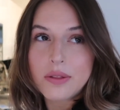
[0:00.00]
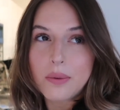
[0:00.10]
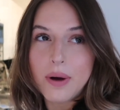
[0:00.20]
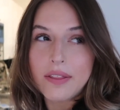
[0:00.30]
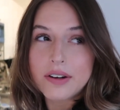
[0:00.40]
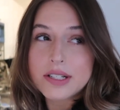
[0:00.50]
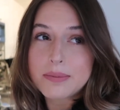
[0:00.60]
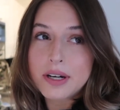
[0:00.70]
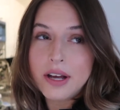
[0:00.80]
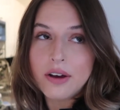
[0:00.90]
The weather is
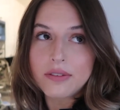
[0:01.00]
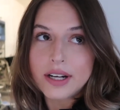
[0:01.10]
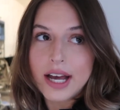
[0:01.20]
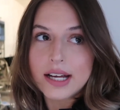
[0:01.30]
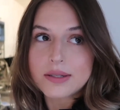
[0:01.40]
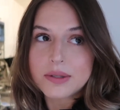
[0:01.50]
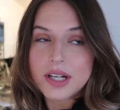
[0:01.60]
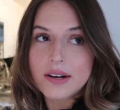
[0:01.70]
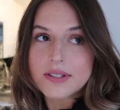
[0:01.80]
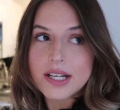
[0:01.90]
pretty overcast, which
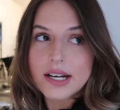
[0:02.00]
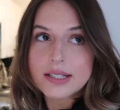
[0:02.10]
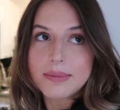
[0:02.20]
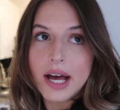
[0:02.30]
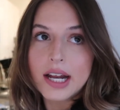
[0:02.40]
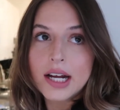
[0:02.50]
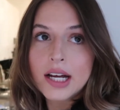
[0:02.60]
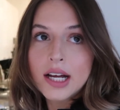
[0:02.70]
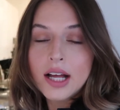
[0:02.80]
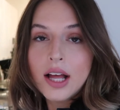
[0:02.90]
kind of sucks, but
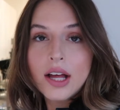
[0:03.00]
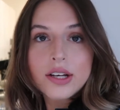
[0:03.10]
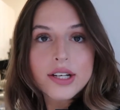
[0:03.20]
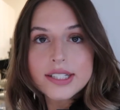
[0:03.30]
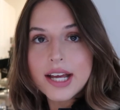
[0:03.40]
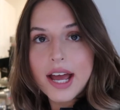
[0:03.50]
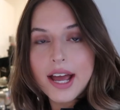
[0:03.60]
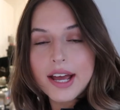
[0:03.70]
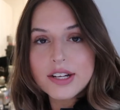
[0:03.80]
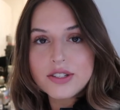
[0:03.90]
good
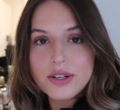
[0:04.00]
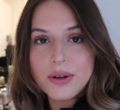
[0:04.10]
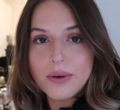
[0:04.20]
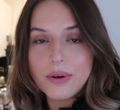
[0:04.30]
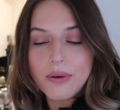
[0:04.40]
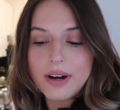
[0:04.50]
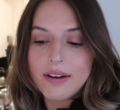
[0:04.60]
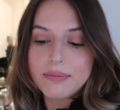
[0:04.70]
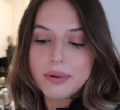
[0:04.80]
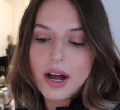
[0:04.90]
day to go and
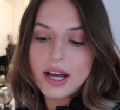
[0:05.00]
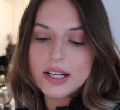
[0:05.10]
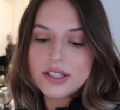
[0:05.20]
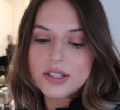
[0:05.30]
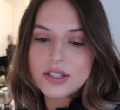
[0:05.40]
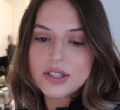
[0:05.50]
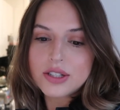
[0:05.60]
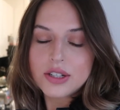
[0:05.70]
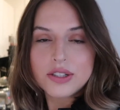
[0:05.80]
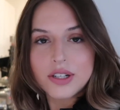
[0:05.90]
have brunch,
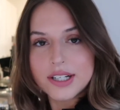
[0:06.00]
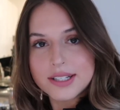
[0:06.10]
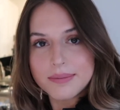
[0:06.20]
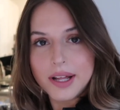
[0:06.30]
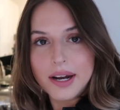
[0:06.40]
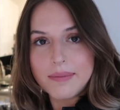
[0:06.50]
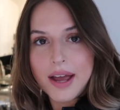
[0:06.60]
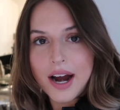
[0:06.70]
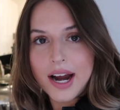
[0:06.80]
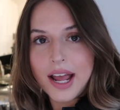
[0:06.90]
drink some Bloody
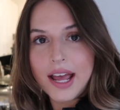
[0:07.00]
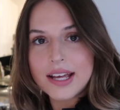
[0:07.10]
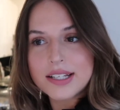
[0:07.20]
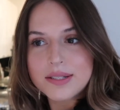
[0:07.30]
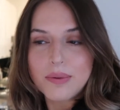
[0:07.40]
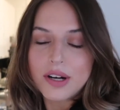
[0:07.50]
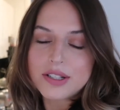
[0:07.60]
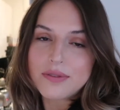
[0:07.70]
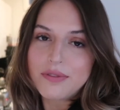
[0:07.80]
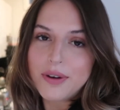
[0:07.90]
Marys, watch
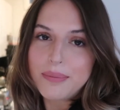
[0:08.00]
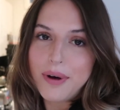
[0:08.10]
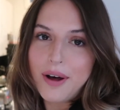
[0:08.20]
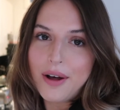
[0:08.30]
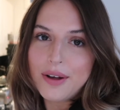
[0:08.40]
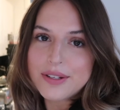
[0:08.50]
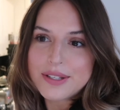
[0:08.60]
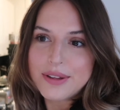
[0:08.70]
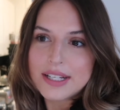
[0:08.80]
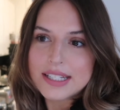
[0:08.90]
some football.
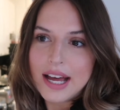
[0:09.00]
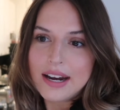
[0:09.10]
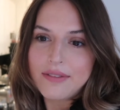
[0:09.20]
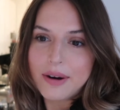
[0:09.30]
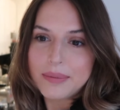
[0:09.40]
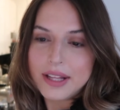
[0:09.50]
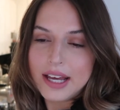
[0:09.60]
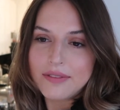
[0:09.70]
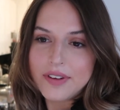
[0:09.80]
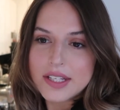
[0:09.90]
So that's kind of our
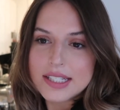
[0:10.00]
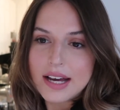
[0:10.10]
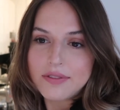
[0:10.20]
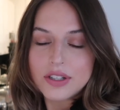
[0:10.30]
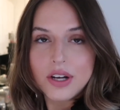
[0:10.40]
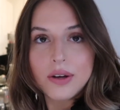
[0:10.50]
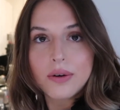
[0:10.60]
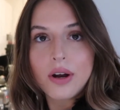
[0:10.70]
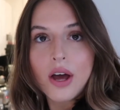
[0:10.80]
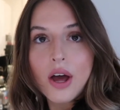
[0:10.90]
plan for this
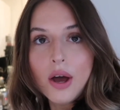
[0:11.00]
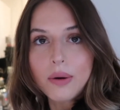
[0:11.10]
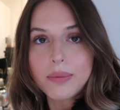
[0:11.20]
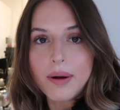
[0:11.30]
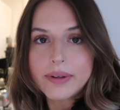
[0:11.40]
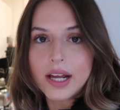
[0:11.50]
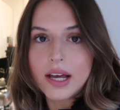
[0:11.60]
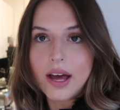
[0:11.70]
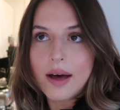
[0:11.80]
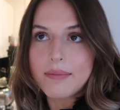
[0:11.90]
afternoon. We're probably
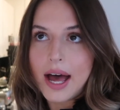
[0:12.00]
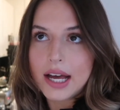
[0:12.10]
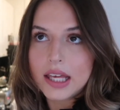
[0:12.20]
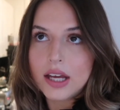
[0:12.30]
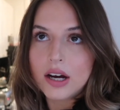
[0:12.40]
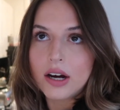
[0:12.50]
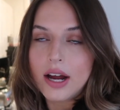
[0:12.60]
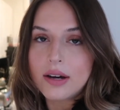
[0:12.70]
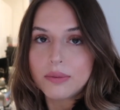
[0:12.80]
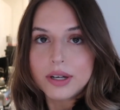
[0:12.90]
gonna come back here
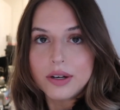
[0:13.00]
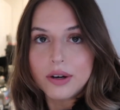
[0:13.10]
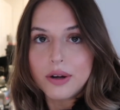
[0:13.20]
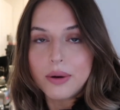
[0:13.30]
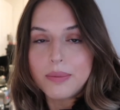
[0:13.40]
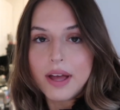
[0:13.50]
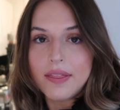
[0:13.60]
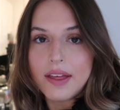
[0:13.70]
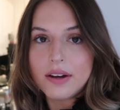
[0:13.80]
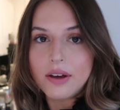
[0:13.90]
and regroup
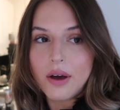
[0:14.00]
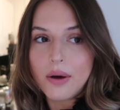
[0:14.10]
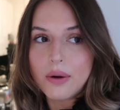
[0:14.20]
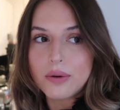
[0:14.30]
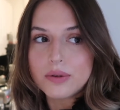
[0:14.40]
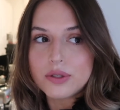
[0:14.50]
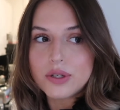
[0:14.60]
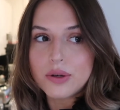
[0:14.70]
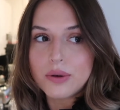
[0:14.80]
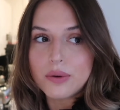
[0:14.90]
and then go
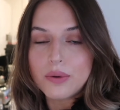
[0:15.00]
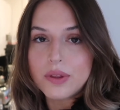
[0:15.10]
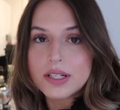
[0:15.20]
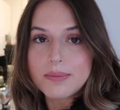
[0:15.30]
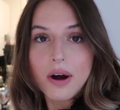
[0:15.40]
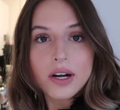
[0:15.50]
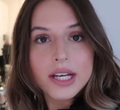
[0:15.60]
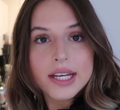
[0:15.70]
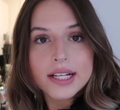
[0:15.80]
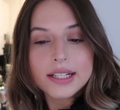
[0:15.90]
to this
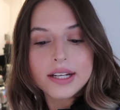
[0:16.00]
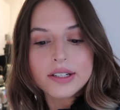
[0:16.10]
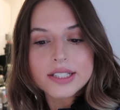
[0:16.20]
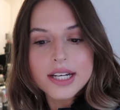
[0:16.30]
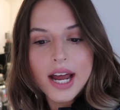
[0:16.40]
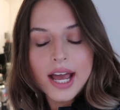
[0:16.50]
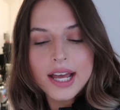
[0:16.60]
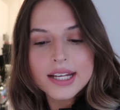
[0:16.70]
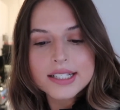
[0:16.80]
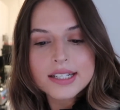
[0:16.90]
party later
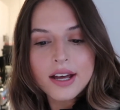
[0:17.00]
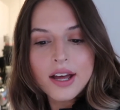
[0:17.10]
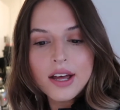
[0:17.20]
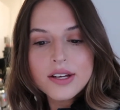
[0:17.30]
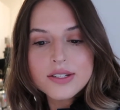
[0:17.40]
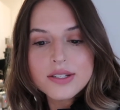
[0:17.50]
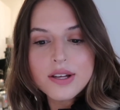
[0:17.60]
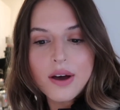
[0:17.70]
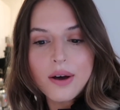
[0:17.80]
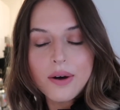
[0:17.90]
tonight.
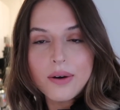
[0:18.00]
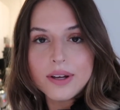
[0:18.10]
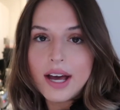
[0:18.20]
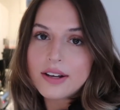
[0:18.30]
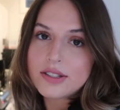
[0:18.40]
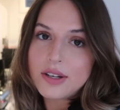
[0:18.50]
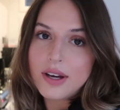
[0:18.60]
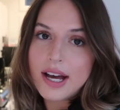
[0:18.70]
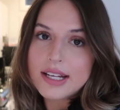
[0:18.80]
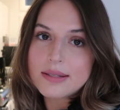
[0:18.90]
So yeah, I'll show you
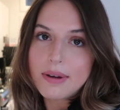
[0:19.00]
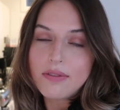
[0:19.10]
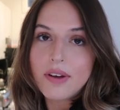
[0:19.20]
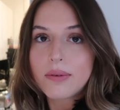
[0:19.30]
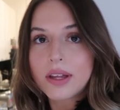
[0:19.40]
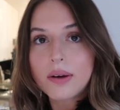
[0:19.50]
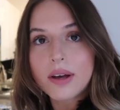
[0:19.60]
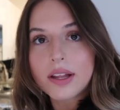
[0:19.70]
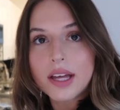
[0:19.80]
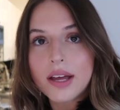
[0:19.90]
guys my fit really
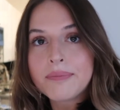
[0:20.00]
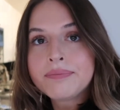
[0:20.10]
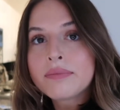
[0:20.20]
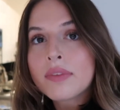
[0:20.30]
quickly.